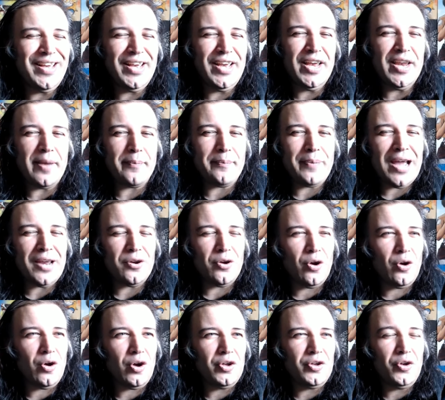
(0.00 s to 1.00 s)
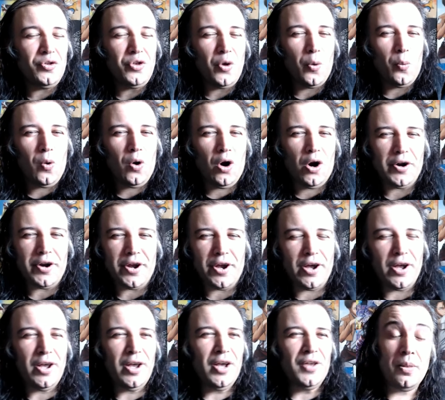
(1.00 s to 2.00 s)
in a panel
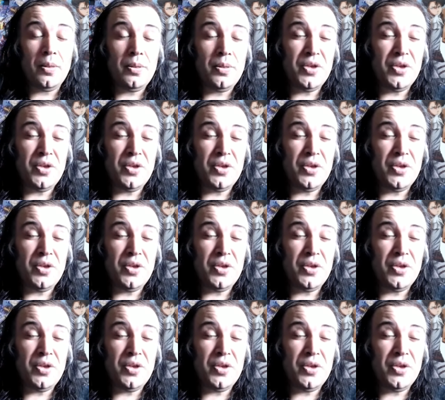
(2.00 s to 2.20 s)
underwater the,